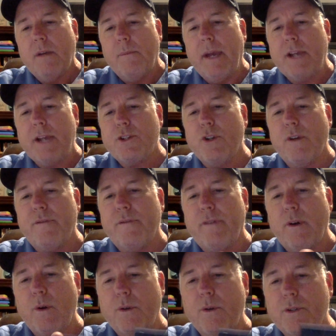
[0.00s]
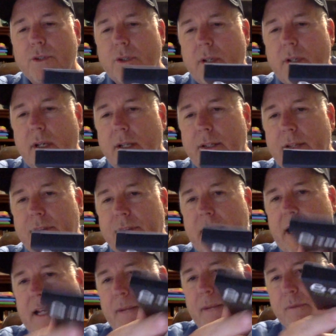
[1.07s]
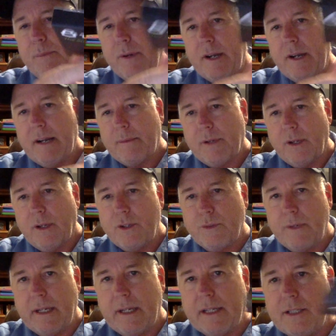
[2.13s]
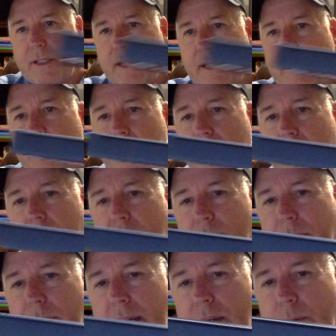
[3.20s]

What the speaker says: Make sure, folks, that I'm going to put it up close where you can see it. Here we go.